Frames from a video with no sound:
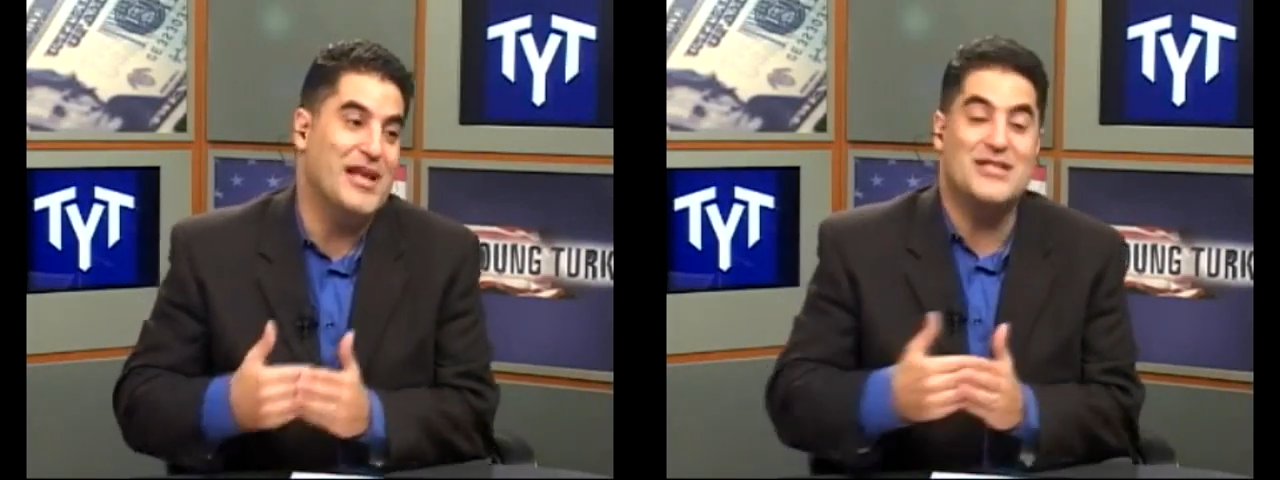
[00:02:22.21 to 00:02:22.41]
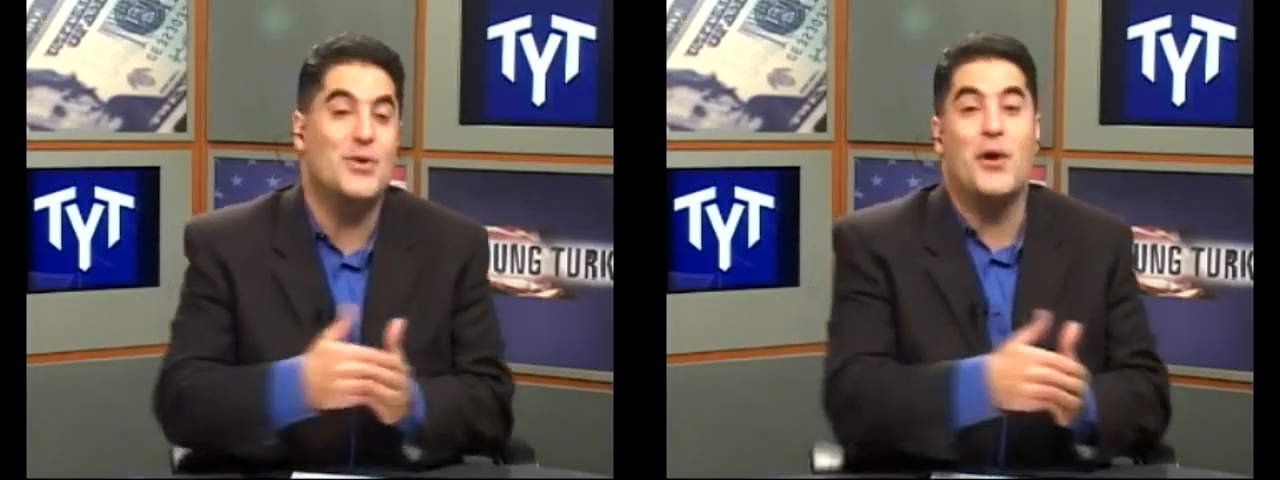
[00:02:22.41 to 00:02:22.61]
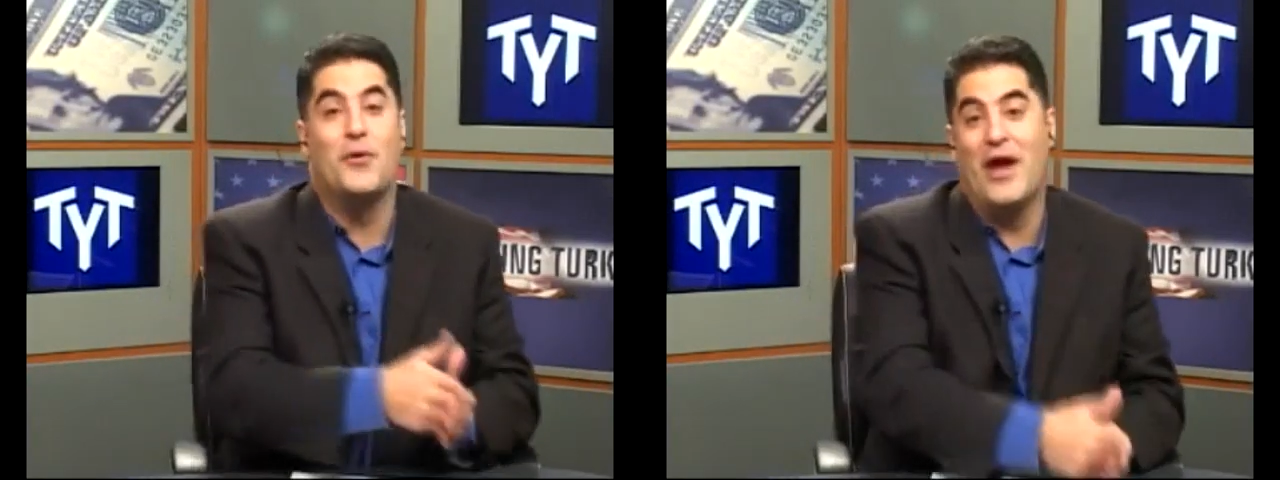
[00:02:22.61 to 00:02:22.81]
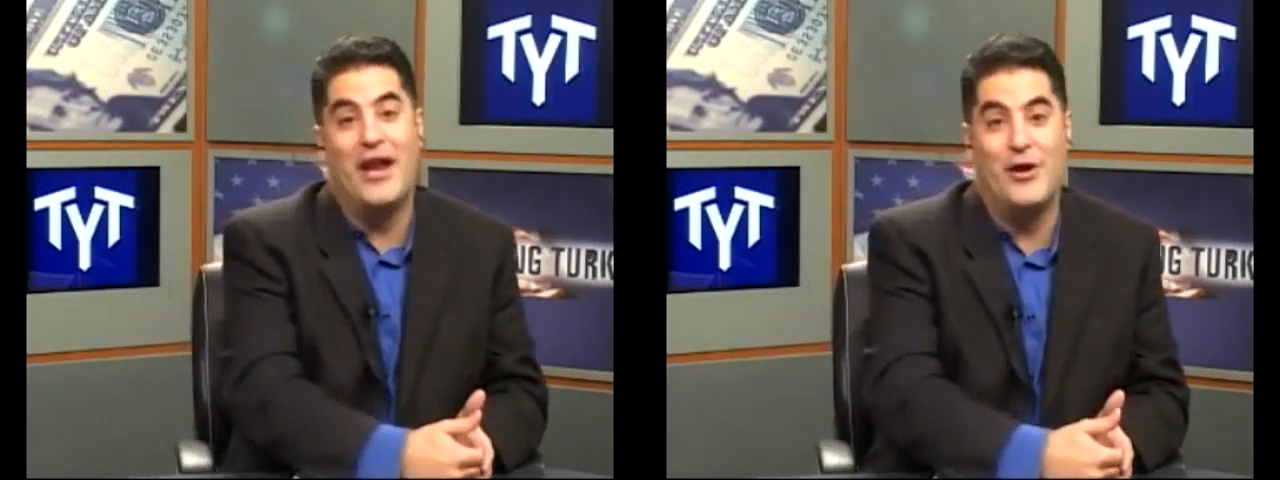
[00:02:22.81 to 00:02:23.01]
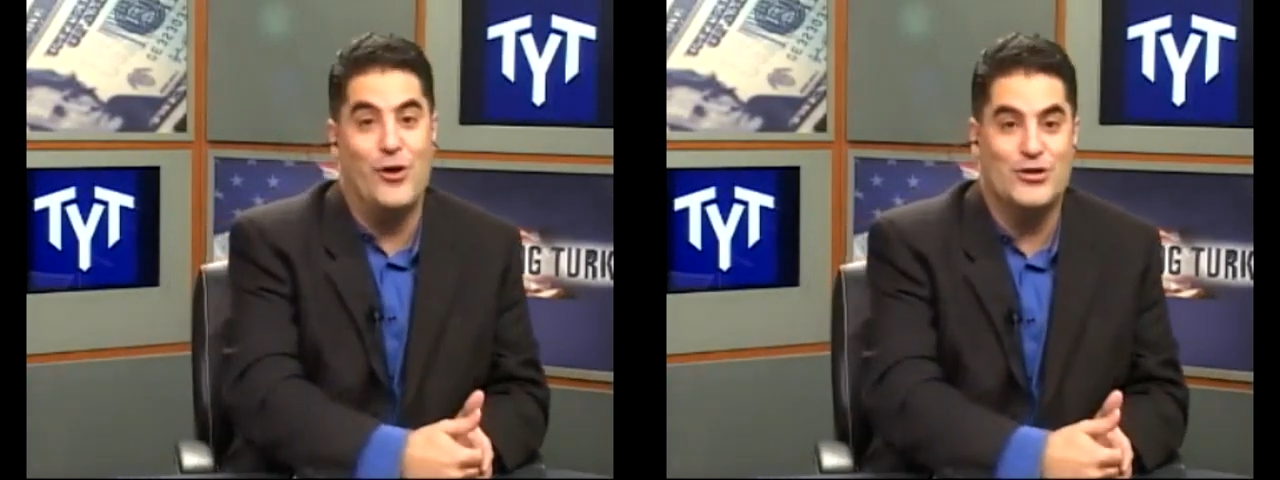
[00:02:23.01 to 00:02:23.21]
that's why we ran
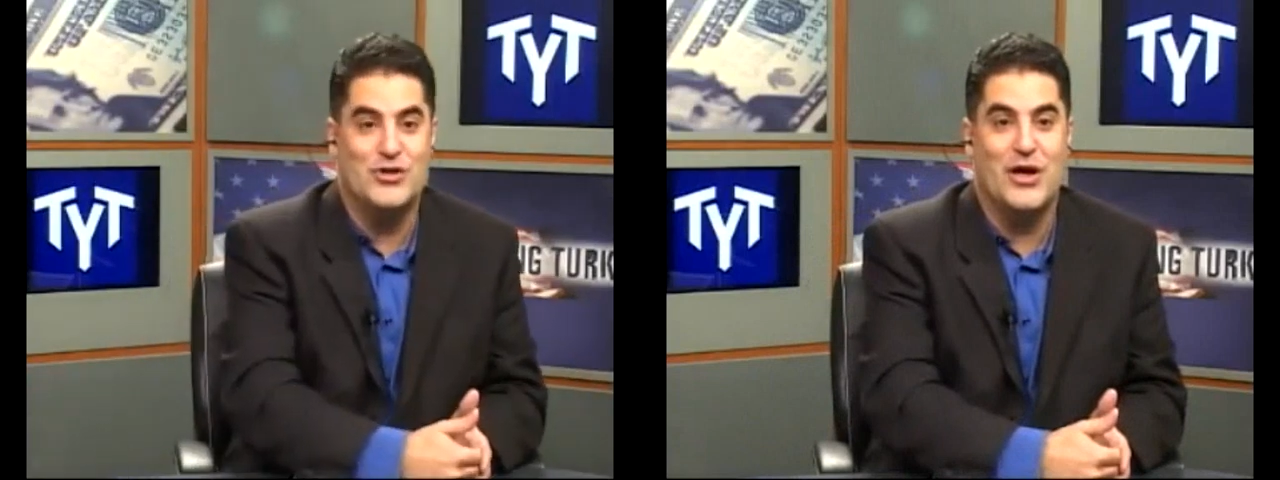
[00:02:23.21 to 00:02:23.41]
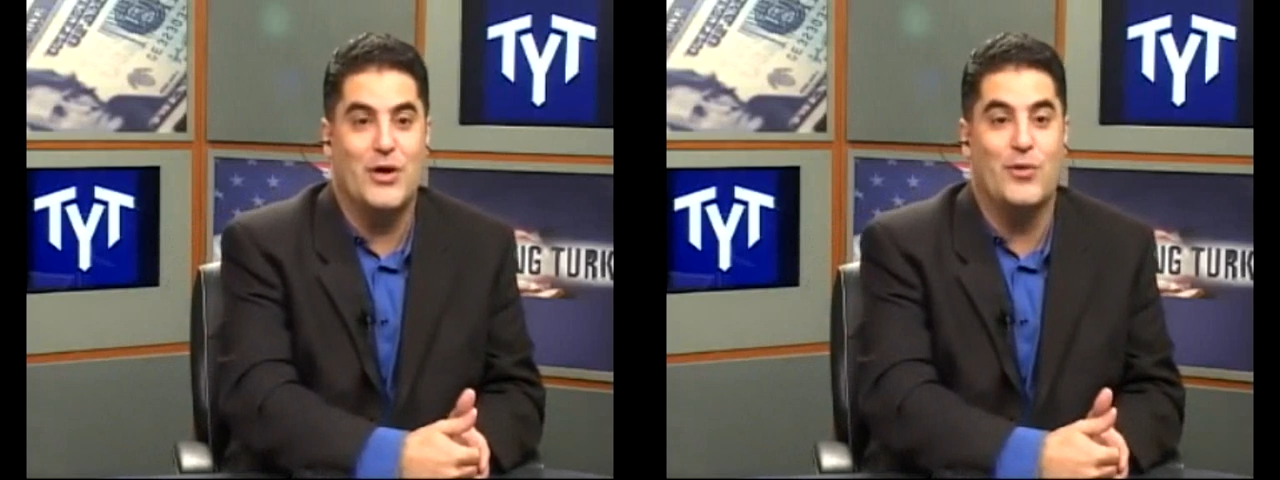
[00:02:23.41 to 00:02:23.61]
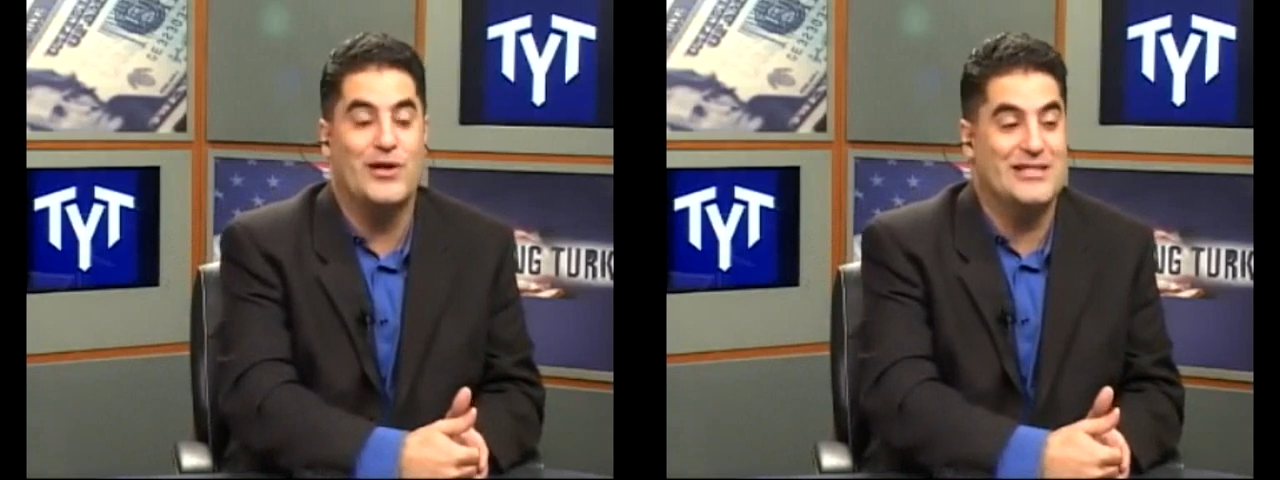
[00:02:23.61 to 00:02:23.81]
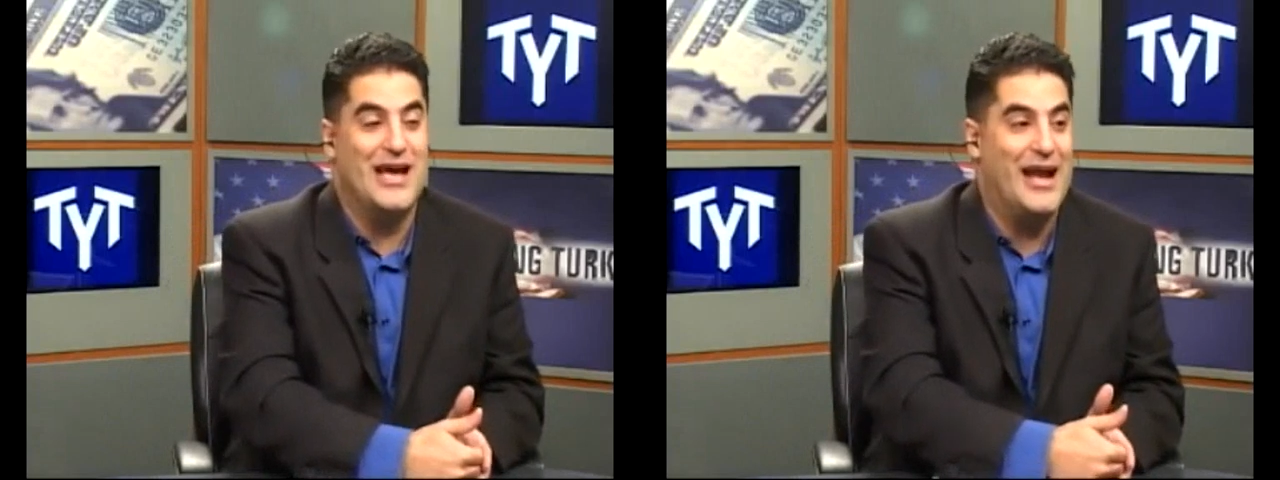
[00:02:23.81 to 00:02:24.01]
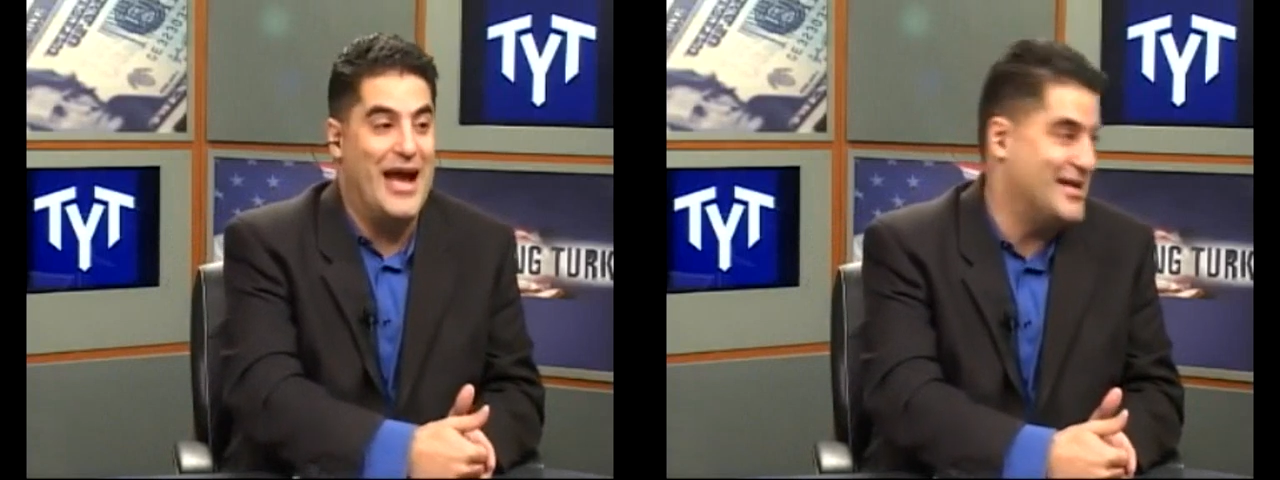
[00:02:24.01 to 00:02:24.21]
it in Australia where it's
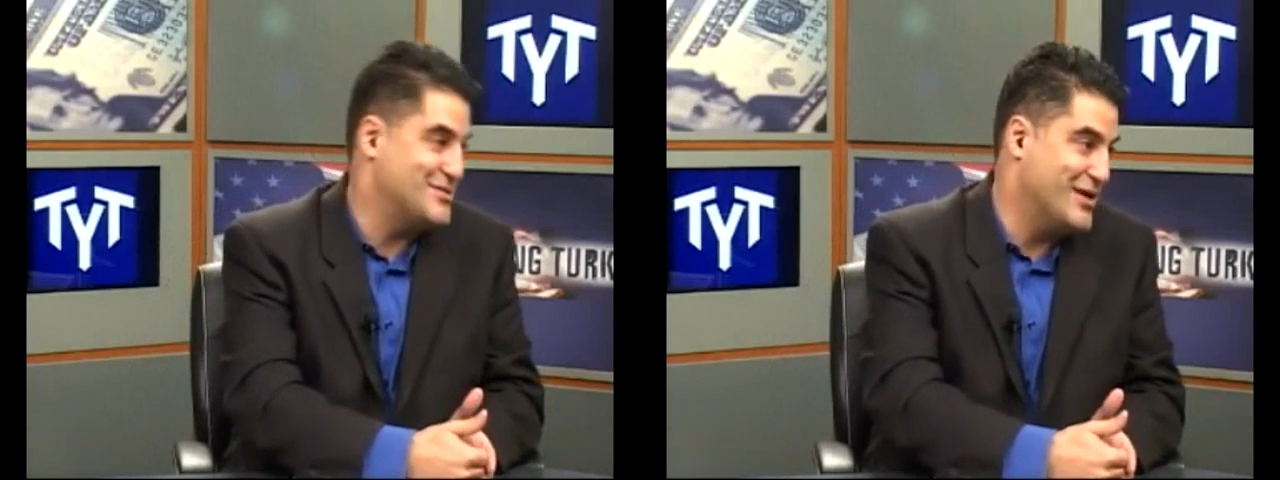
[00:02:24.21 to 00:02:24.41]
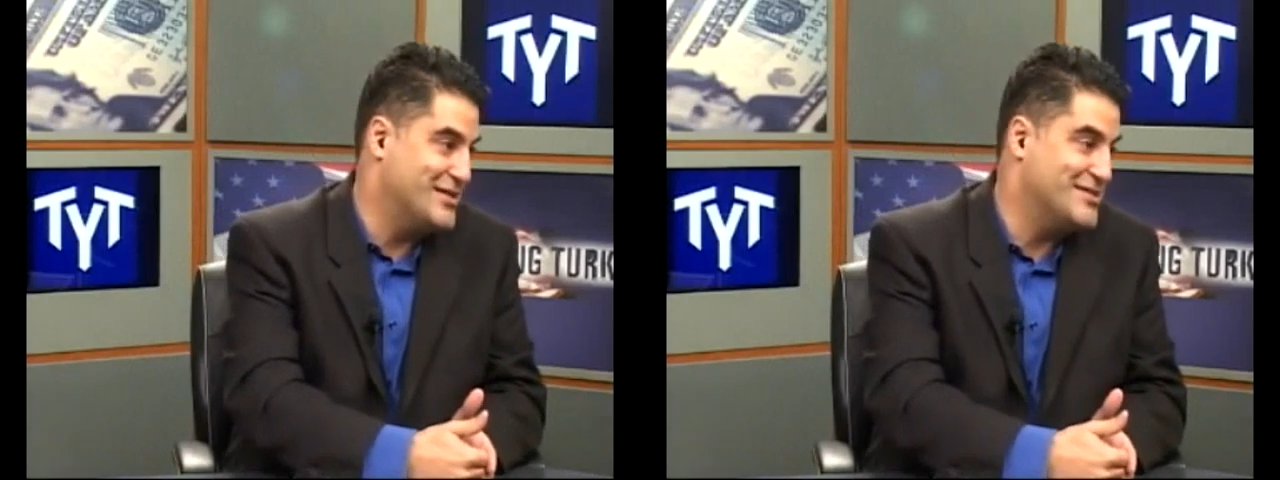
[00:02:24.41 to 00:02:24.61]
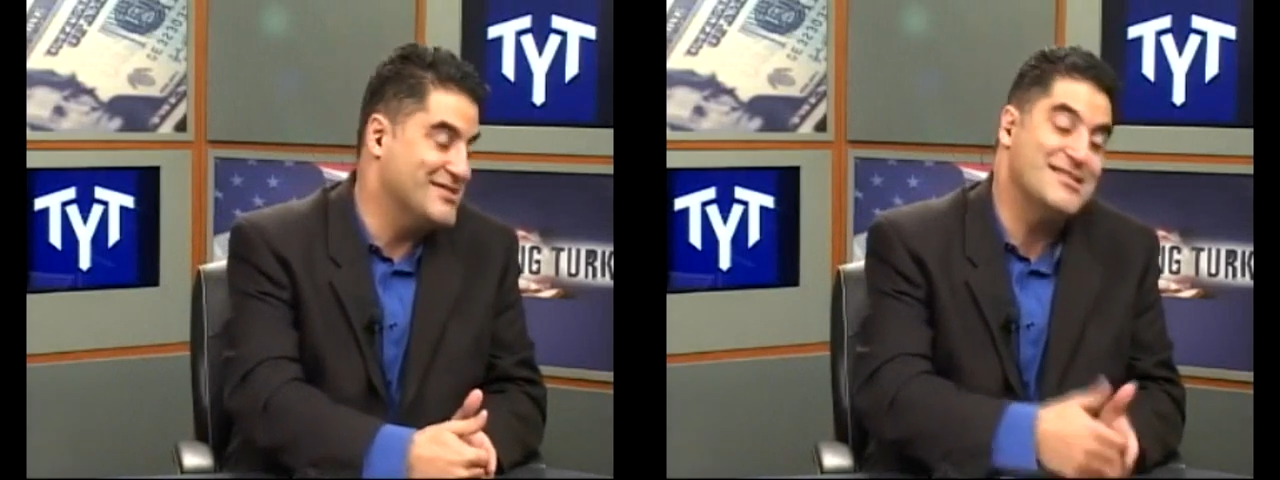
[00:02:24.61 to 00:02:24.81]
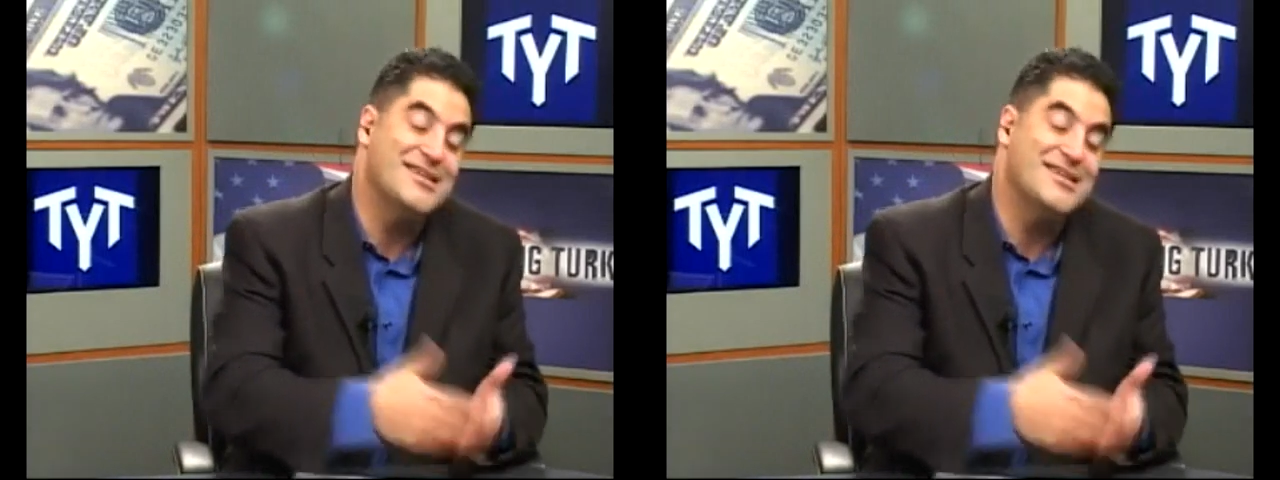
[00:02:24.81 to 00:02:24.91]
not as racist.